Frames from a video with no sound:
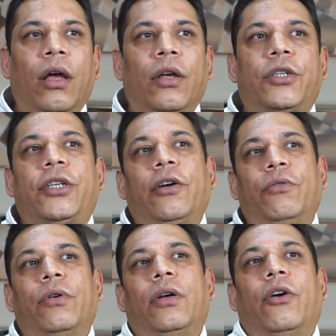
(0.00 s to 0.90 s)

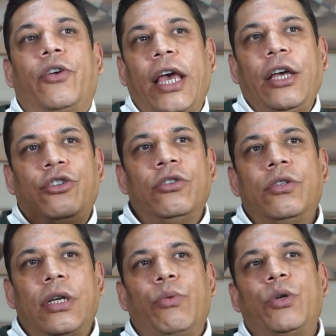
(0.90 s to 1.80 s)
So,
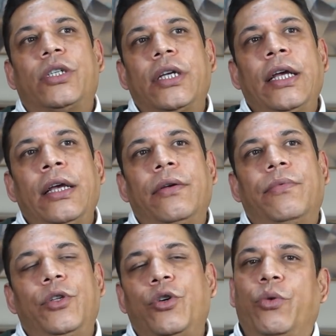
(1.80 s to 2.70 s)
occasions, I would say
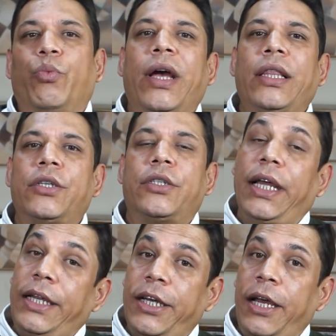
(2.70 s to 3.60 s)
you can wear this
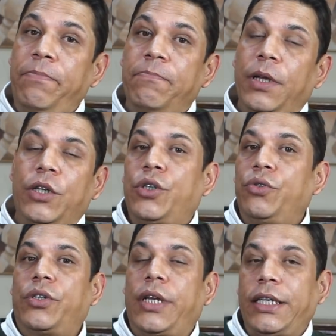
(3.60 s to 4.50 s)
daytime, it
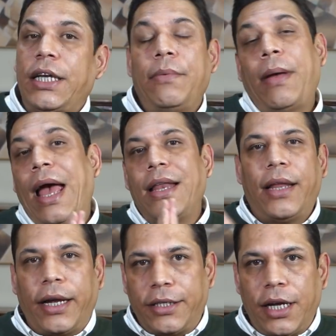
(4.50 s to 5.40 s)
suits daytime and
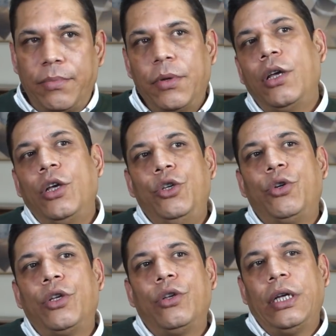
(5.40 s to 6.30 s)
nighttime. You
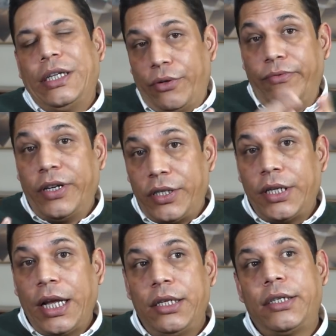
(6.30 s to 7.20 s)
can, it's a
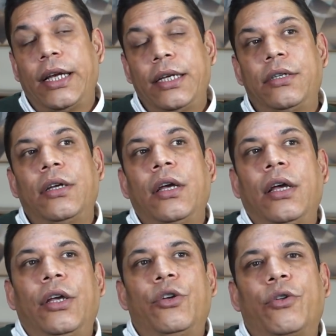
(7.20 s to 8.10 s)
versatile scent,
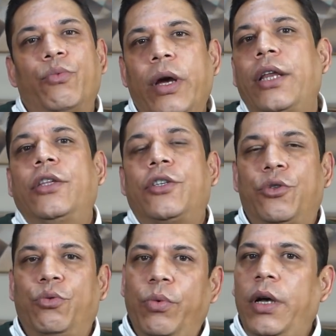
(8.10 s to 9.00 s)
you can wear this
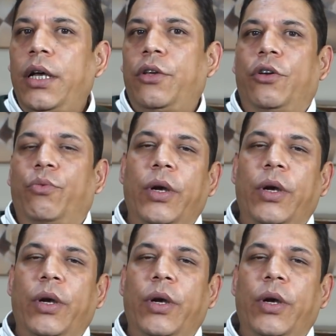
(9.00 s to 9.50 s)
to work, you can